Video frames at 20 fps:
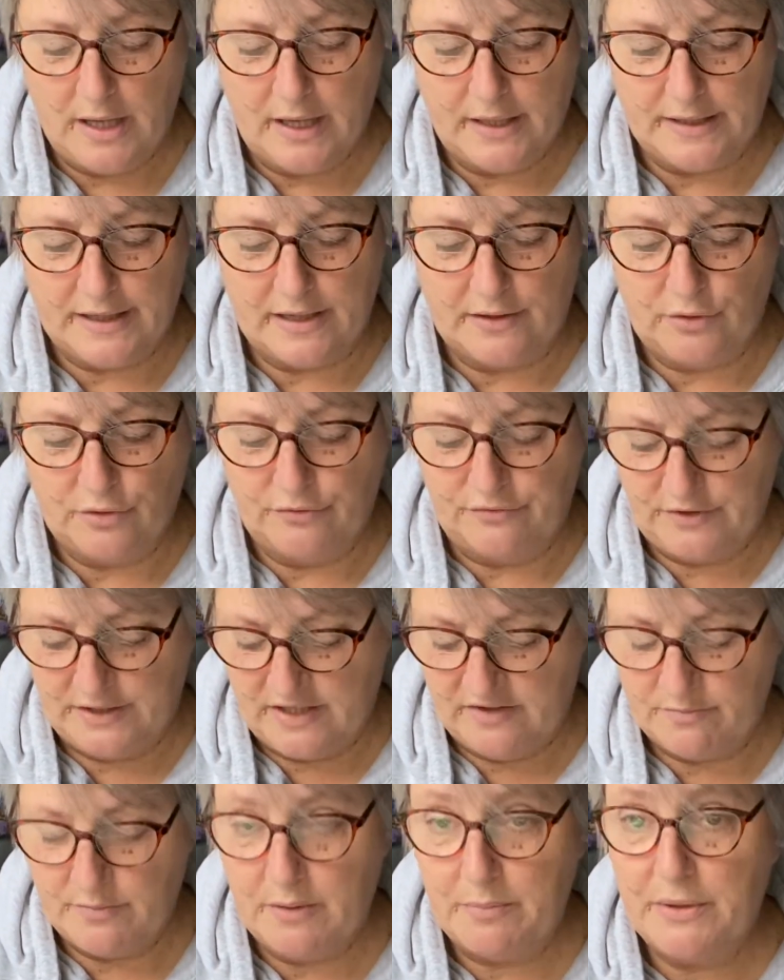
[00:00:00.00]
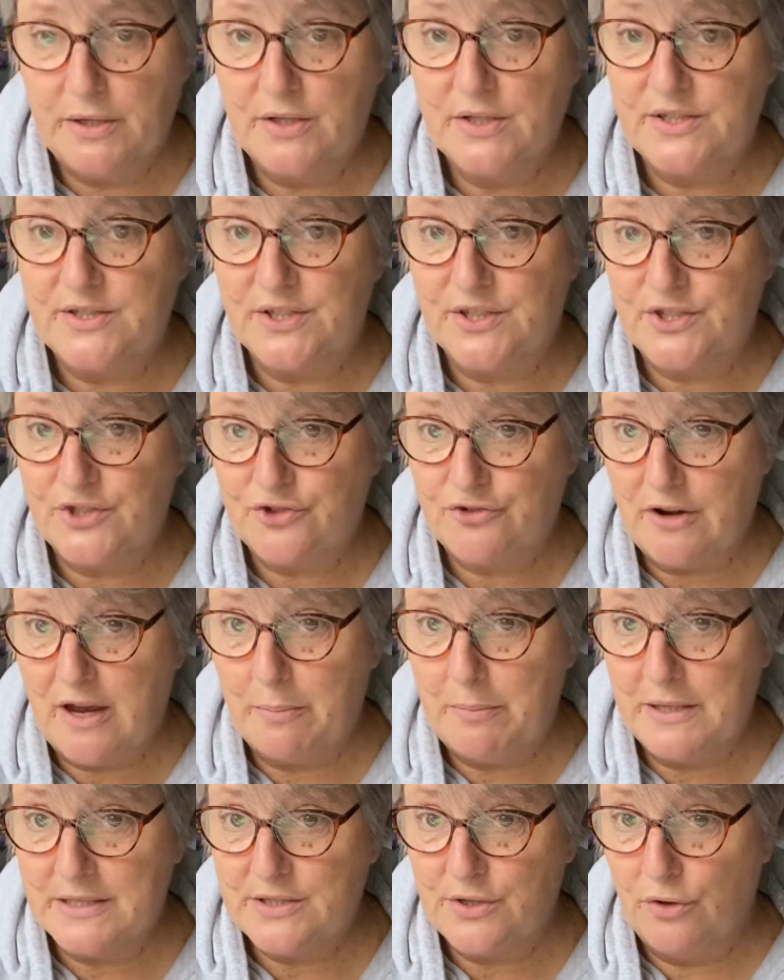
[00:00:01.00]
Now, you'll forgive me because the
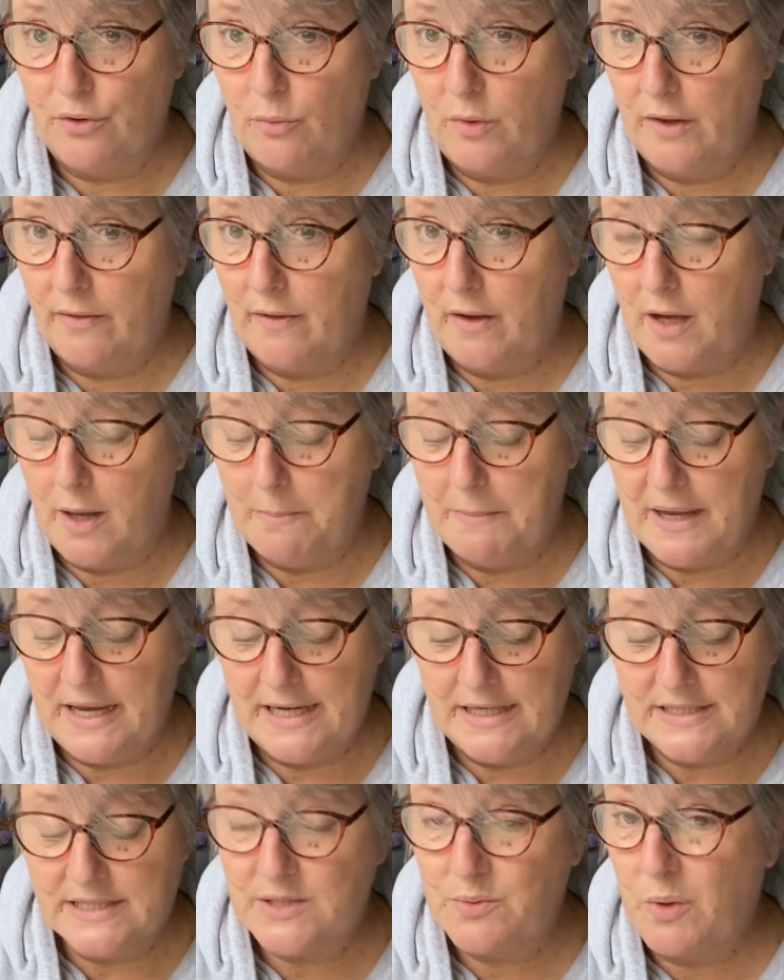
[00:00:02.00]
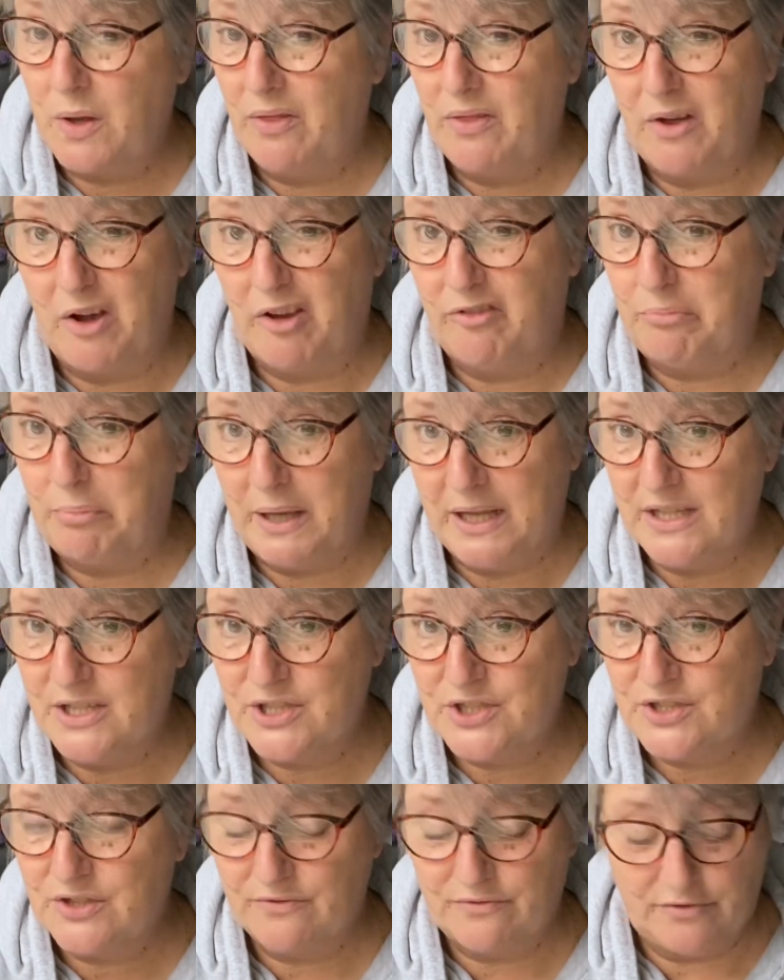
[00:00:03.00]
strap is not one that I made. It's one that I've
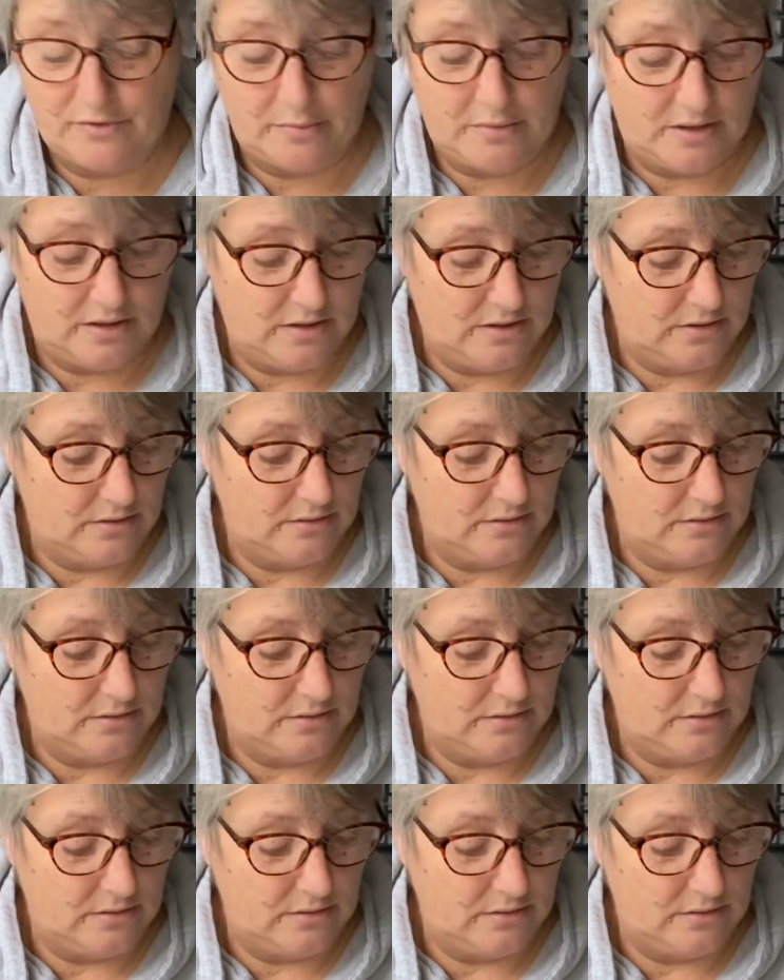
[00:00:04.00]
pinched from a